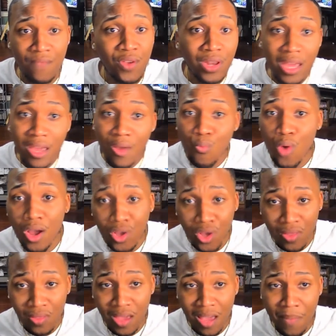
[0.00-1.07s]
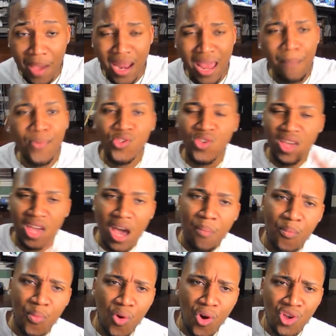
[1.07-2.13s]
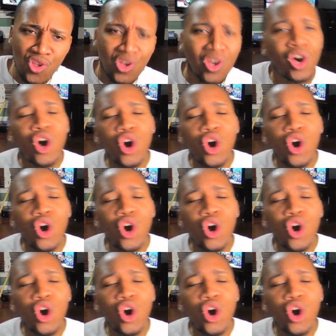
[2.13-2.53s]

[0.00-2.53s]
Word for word: You did one good thing by that, but you kept Porsha,